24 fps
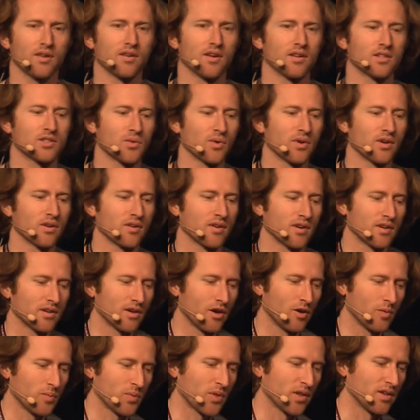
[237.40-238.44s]
on Twitter and
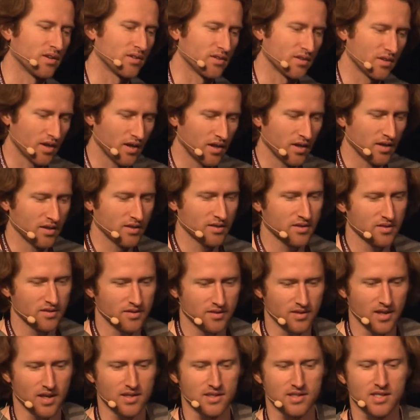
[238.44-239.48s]
hope that
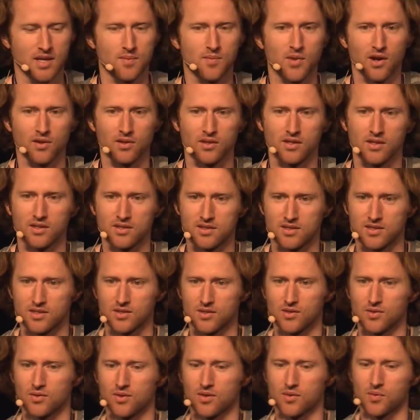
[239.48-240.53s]
that somehow leads to the